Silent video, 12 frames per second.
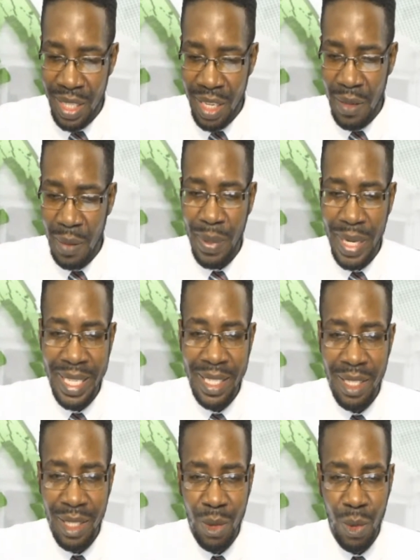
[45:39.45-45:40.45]
David
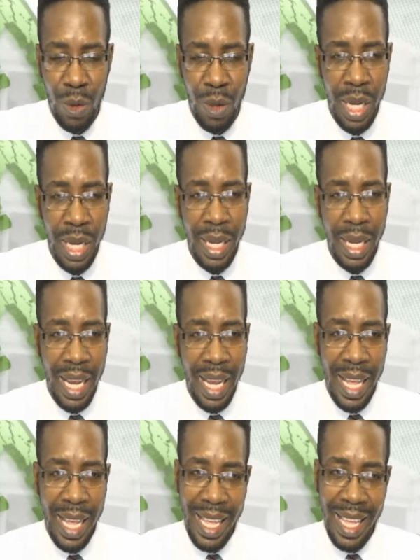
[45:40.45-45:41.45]
Patterson, who
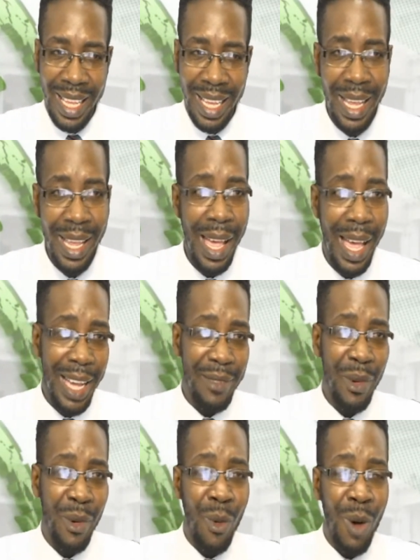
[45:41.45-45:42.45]
had
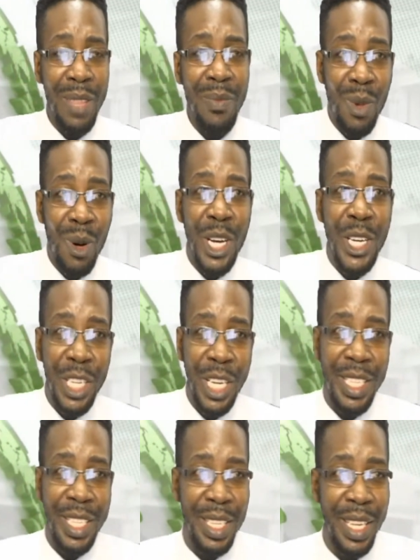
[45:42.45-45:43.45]
one
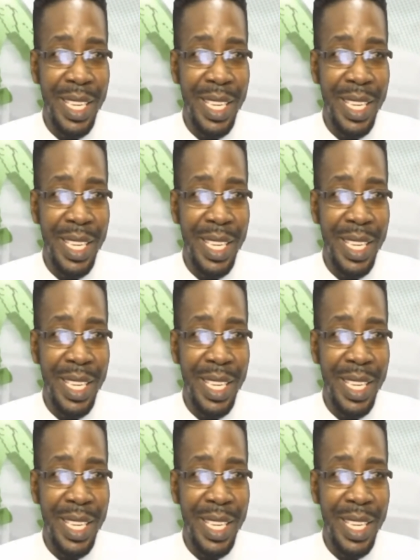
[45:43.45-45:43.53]
motion